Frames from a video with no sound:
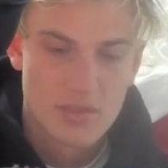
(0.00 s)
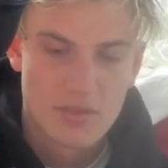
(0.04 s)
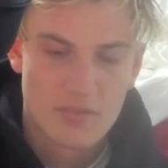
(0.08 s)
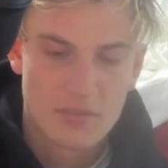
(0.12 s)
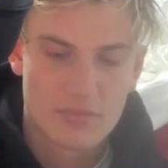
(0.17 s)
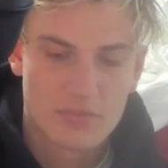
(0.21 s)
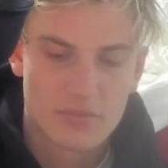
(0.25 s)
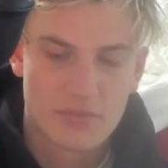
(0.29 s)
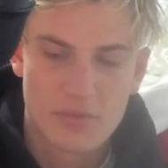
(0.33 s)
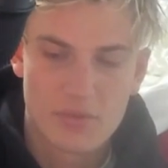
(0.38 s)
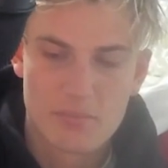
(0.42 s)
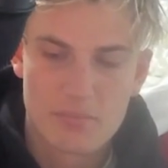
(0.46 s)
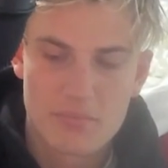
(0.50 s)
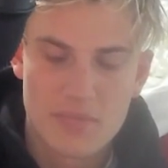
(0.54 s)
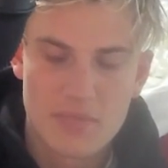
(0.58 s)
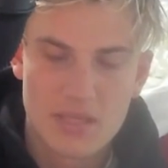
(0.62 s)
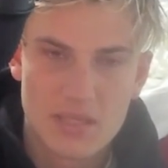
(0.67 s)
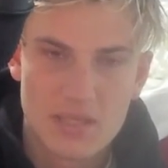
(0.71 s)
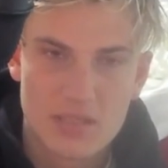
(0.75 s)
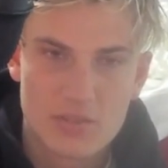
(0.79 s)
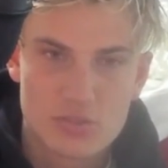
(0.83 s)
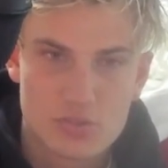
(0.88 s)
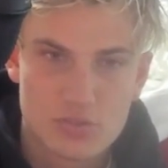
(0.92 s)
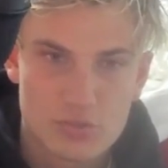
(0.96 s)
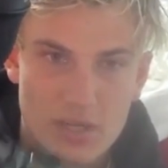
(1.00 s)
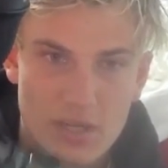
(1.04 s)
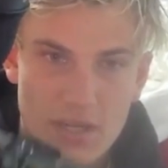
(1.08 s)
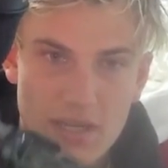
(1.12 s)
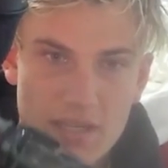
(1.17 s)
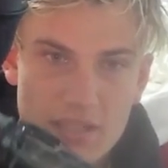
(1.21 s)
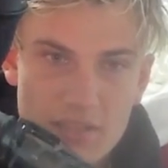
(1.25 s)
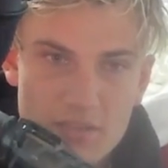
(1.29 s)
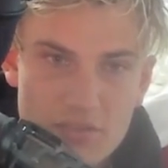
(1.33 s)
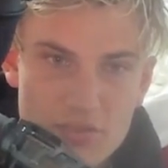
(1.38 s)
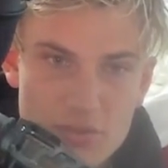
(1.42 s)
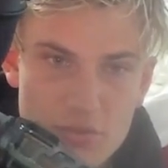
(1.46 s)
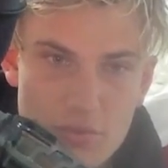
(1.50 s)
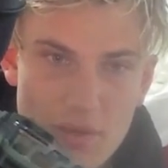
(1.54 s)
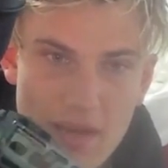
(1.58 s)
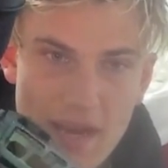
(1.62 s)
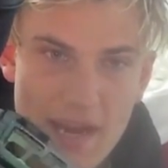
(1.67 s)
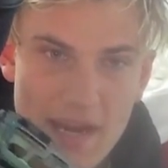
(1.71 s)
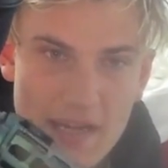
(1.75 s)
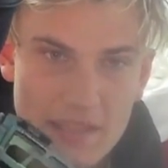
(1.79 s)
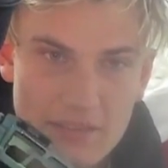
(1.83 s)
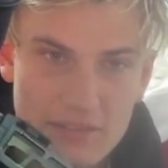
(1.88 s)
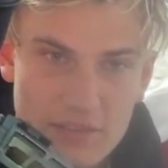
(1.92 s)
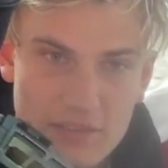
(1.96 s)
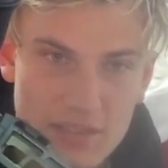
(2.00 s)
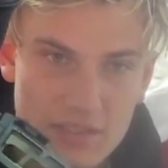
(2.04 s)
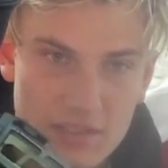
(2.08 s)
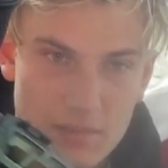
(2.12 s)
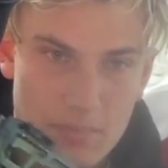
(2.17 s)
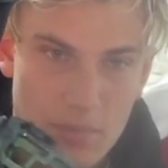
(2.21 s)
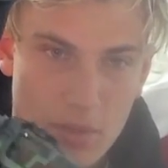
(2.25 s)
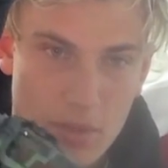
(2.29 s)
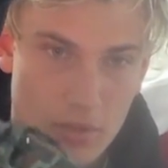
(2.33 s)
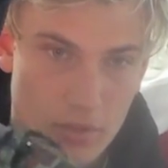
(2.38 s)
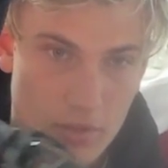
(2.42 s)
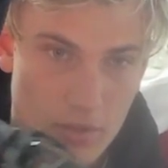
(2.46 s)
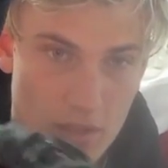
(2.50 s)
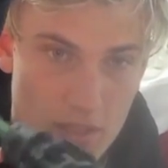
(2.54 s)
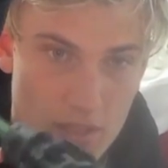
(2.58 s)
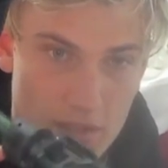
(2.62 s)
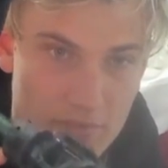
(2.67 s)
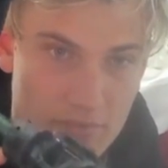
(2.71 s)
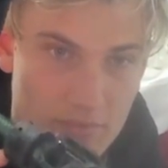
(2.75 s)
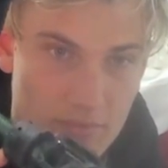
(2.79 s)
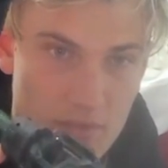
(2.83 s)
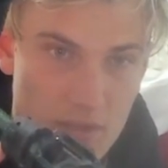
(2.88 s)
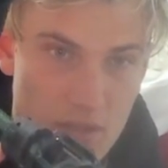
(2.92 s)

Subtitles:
from me trying to actively get the part off,